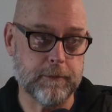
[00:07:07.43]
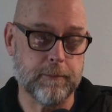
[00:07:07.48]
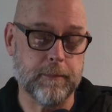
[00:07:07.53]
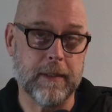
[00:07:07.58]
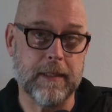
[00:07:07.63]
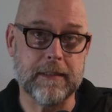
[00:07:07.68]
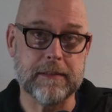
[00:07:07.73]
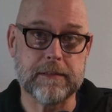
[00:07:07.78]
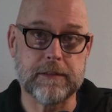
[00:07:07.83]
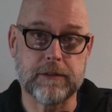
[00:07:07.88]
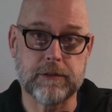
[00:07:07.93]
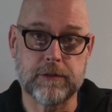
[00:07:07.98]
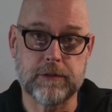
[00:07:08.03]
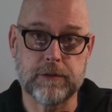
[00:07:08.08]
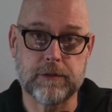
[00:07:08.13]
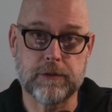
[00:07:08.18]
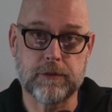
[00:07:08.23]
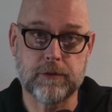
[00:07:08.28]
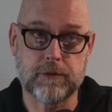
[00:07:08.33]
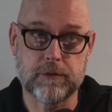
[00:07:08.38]

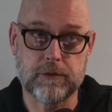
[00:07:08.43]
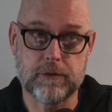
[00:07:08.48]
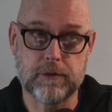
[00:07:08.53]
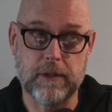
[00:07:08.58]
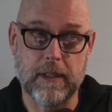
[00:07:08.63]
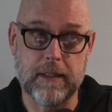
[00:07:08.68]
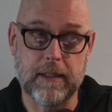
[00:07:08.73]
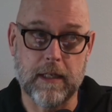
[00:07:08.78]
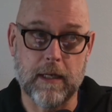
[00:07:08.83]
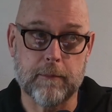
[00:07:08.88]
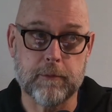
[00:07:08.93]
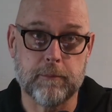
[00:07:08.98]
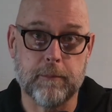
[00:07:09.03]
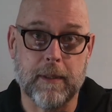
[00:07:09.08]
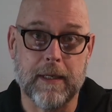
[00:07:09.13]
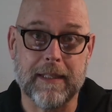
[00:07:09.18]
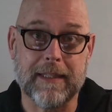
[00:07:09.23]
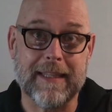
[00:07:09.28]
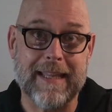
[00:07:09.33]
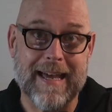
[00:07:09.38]
OBSBOT, in the
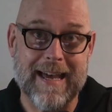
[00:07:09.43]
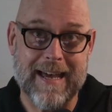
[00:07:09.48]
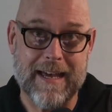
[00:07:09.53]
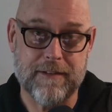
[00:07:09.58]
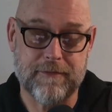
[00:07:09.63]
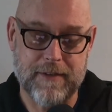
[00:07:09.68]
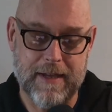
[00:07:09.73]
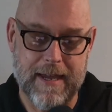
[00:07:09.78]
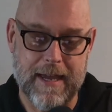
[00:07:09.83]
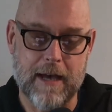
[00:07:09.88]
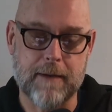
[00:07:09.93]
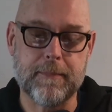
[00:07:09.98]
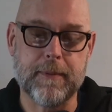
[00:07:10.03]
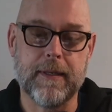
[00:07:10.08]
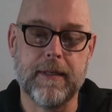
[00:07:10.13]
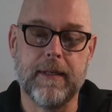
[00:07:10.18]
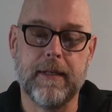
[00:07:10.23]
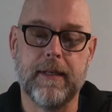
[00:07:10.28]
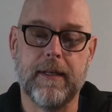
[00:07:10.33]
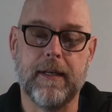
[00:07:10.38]
OBSBOT Live
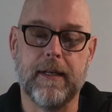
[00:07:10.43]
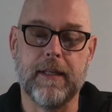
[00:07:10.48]
app.